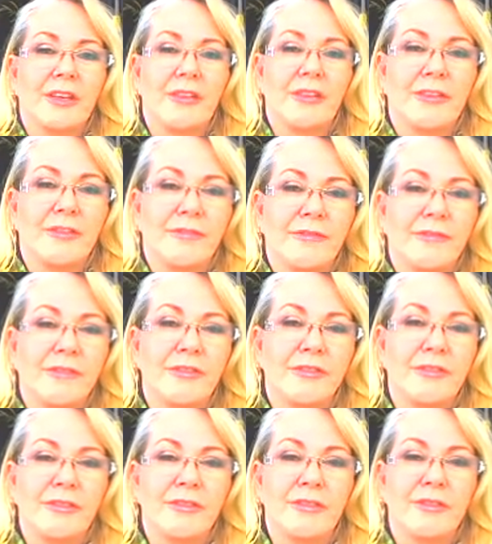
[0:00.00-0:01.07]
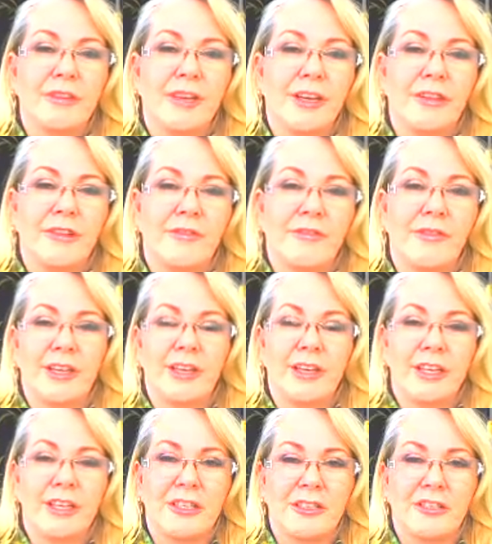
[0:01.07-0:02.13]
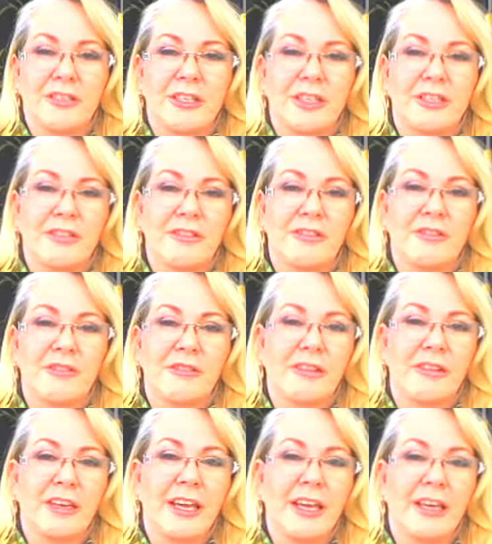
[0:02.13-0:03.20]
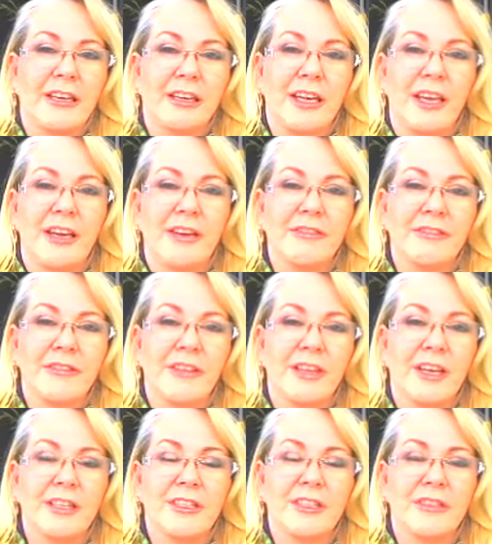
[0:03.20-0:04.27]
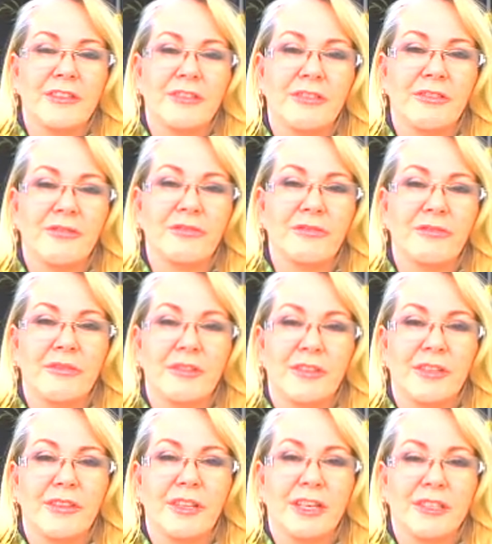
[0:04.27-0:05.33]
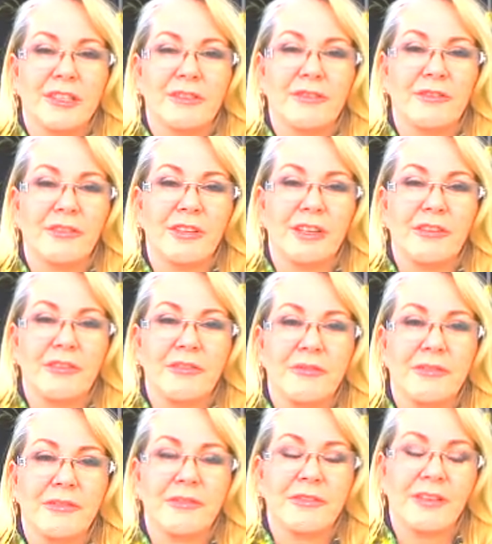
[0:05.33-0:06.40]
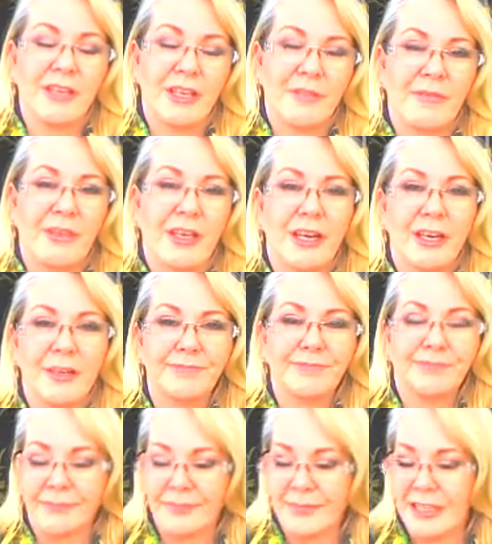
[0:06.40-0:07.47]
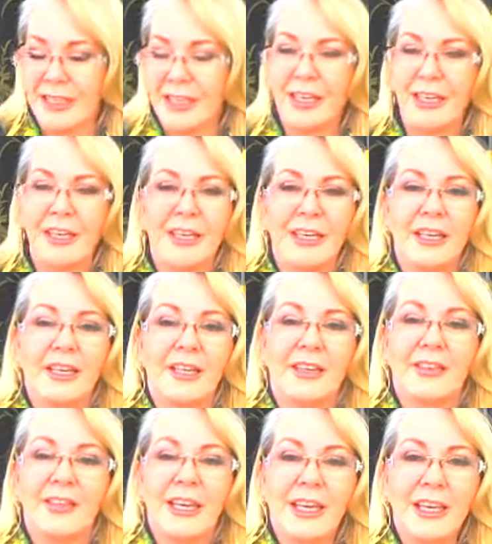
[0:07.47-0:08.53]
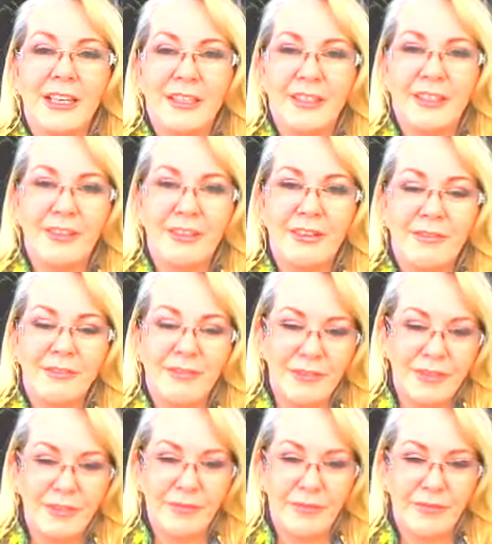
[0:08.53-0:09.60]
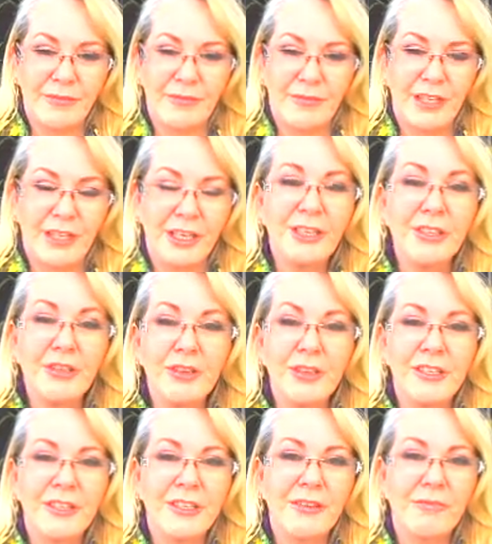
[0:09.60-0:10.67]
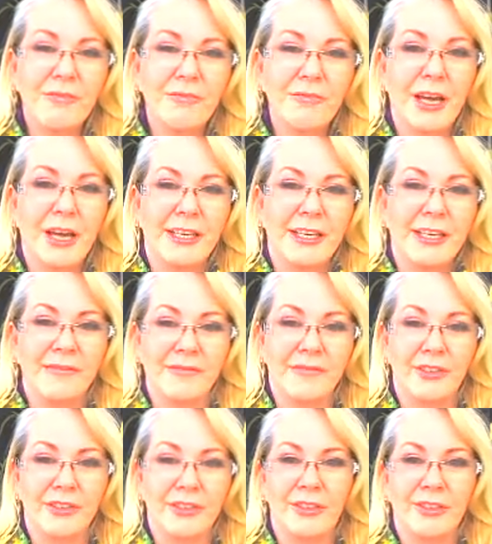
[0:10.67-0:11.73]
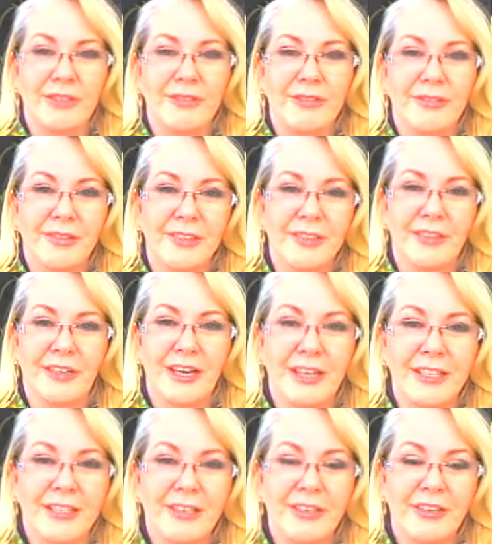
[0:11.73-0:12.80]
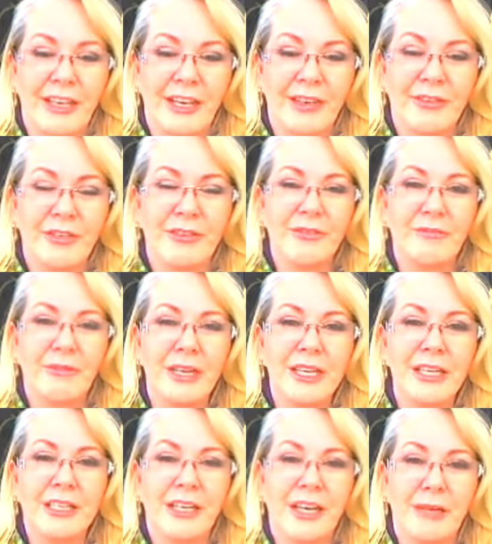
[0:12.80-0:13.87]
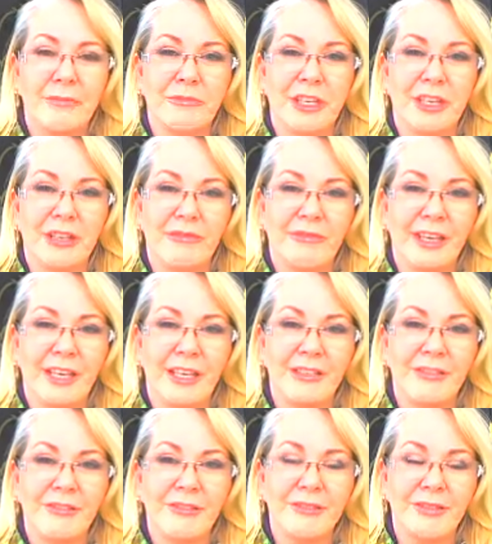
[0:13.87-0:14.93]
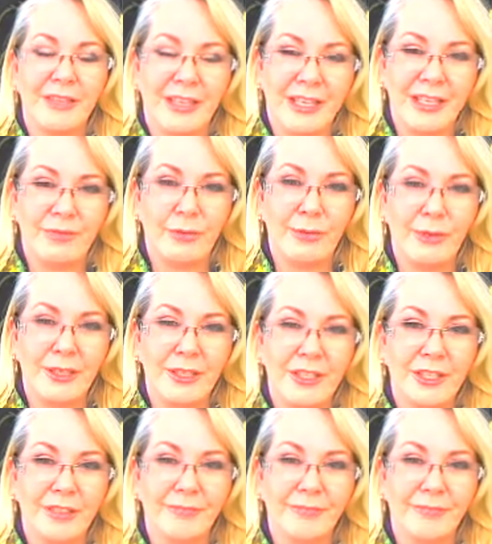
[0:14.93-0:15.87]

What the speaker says: you know, the future and the foundations that you're laying now. So that's still there as well, so keep that up. Okay, you're in for an interesting ride, Virgo. All right, so have a good week. I'm Jennifer Angel. Thanks for watching.